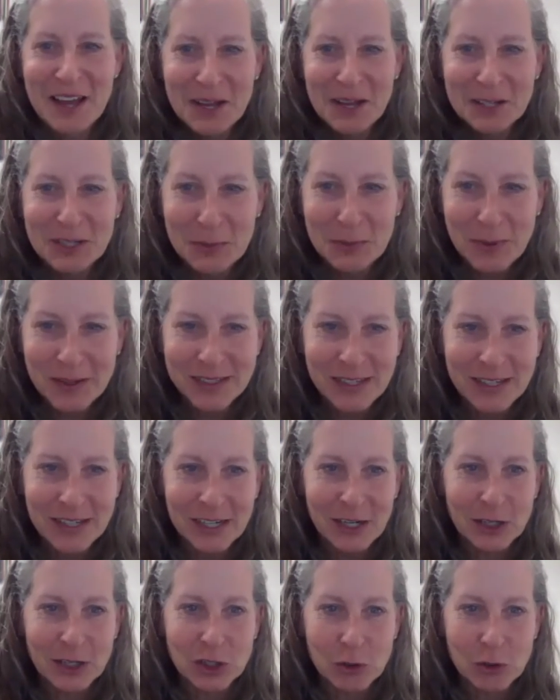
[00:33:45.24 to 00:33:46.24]
too busy to
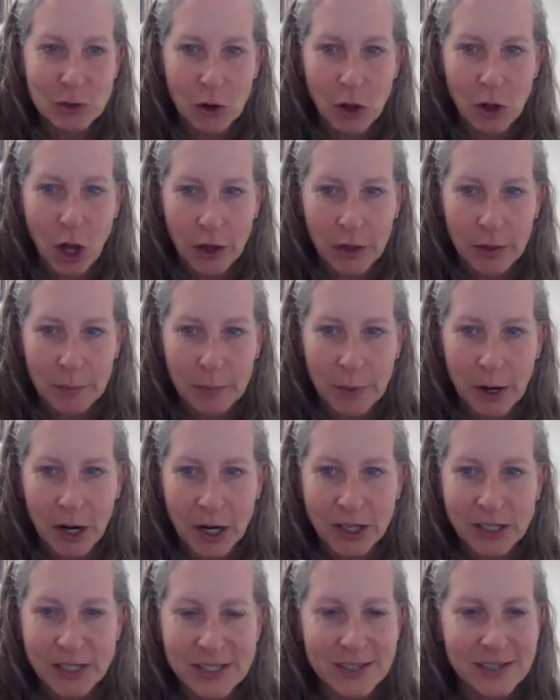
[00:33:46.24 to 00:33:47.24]
control all the
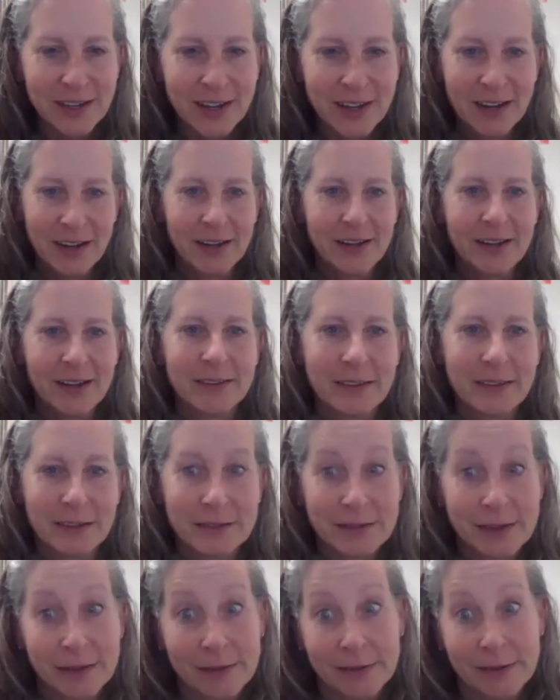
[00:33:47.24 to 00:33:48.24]
parts, then it's like,